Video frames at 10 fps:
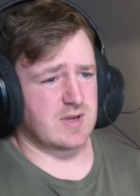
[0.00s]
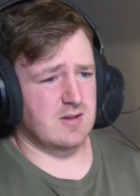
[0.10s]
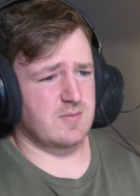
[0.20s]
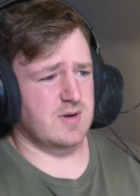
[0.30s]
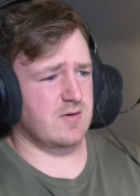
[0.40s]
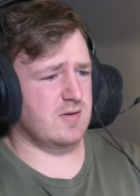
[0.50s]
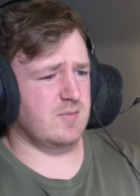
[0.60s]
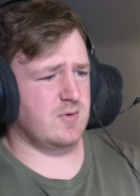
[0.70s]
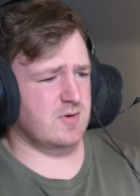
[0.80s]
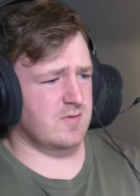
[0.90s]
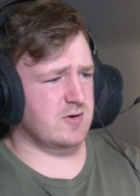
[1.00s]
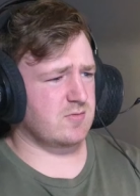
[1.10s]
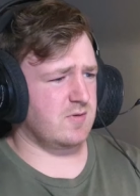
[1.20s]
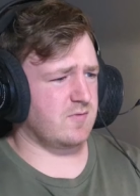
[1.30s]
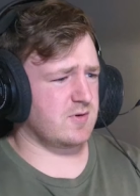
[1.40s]
let me look around
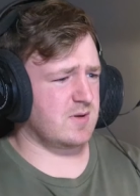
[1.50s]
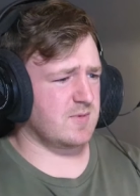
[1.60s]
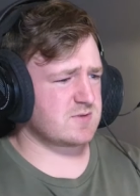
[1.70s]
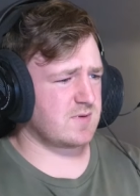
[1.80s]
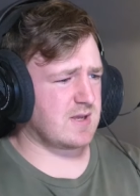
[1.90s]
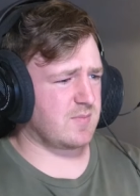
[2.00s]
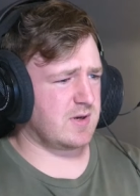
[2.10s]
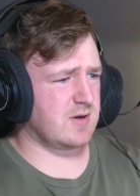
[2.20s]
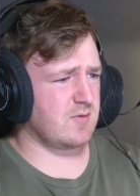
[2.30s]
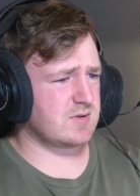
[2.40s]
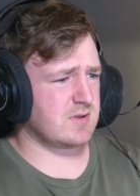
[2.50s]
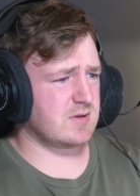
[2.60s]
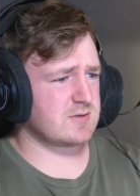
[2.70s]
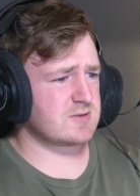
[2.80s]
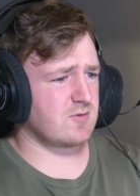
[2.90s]
24 team list. What happened here with
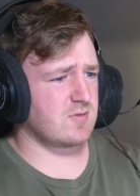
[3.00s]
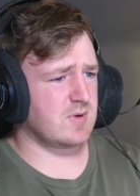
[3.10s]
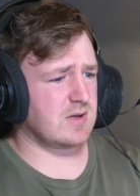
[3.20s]
the Storm?